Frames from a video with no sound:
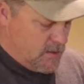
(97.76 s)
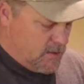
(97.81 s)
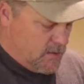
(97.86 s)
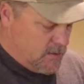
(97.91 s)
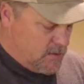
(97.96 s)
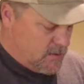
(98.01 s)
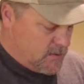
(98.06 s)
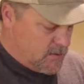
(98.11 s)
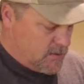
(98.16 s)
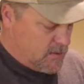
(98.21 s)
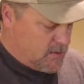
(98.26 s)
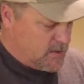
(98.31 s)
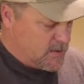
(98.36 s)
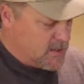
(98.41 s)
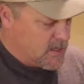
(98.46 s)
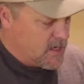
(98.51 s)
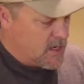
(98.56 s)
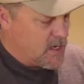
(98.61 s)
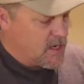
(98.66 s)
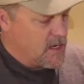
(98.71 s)
so these
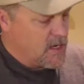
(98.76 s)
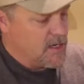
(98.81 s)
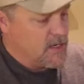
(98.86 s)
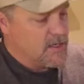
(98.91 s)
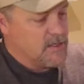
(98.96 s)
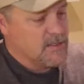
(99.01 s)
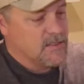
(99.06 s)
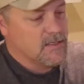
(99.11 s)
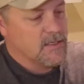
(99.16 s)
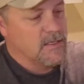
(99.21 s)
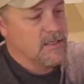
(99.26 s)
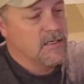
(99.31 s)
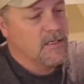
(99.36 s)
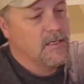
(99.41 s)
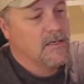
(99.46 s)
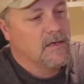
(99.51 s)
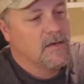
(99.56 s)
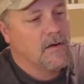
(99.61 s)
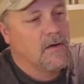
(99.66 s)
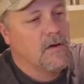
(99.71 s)
guys
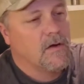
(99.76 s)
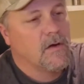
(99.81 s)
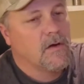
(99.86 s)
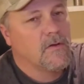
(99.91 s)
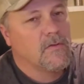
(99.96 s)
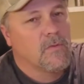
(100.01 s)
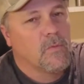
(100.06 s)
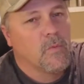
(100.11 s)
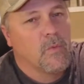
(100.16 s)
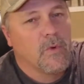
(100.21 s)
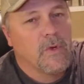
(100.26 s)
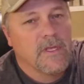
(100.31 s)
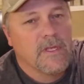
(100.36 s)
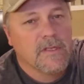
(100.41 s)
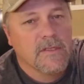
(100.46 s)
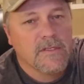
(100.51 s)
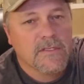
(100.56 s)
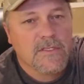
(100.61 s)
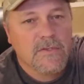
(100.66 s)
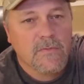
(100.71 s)
are the
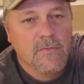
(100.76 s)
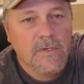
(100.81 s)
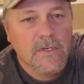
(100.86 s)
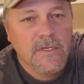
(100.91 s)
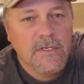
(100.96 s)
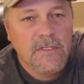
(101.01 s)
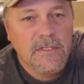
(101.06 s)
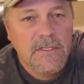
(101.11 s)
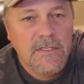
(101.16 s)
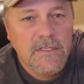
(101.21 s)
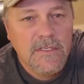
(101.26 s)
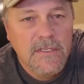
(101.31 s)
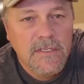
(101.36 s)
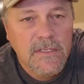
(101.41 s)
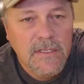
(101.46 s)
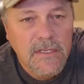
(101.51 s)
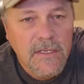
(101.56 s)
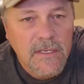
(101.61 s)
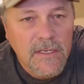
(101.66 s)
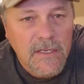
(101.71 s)
weedless ones.
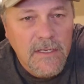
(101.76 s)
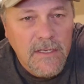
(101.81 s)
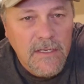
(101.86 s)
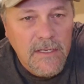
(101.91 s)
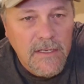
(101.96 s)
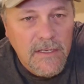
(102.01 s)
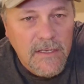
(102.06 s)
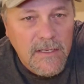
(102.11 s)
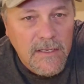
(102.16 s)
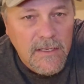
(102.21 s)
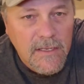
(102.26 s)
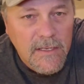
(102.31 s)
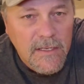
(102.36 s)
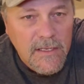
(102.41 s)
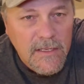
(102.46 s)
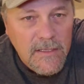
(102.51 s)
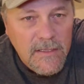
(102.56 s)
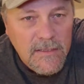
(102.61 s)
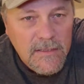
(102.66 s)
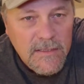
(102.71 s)

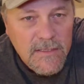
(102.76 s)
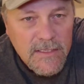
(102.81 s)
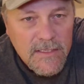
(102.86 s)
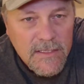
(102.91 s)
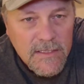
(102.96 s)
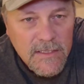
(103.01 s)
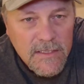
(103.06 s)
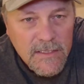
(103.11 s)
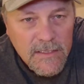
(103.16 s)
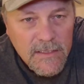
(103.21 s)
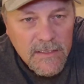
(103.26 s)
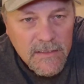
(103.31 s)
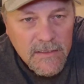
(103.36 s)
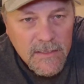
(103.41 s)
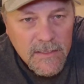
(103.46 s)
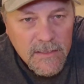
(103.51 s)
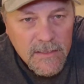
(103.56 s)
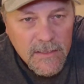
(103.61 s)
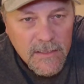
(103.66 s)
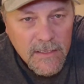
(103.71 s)
Can you see it
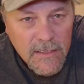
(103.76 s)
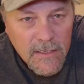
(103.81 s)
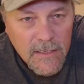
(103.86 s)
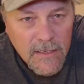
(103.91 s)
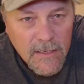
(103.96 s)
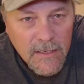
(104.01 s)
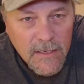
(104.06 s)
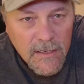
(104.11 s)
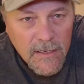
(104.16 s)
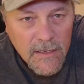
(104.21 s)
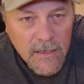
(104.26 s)
right there?